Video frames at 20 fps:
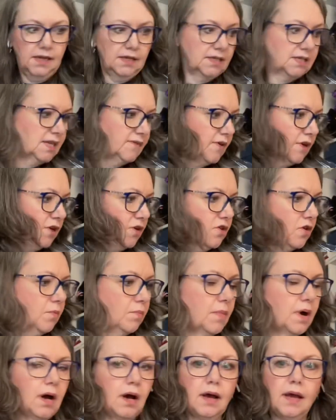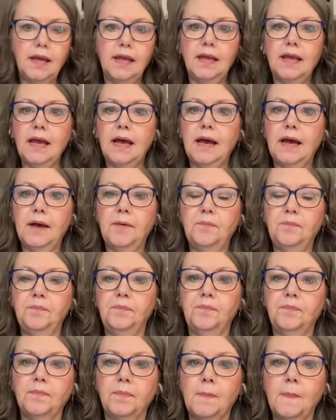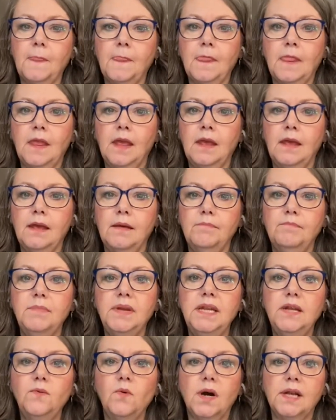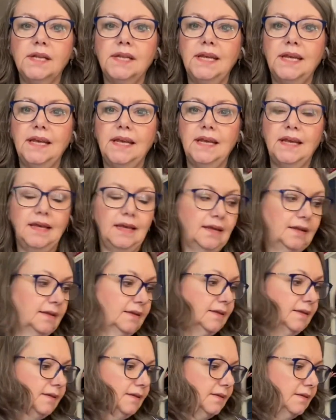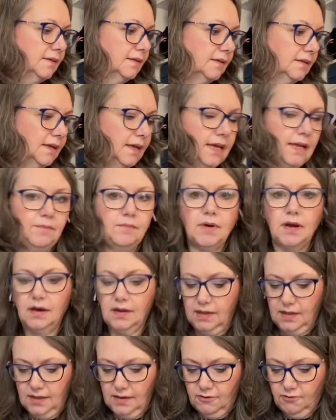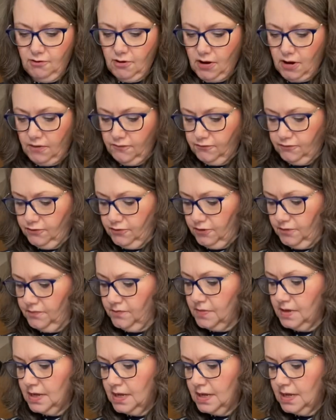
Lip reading: because I've only got my mini one here in my craft room,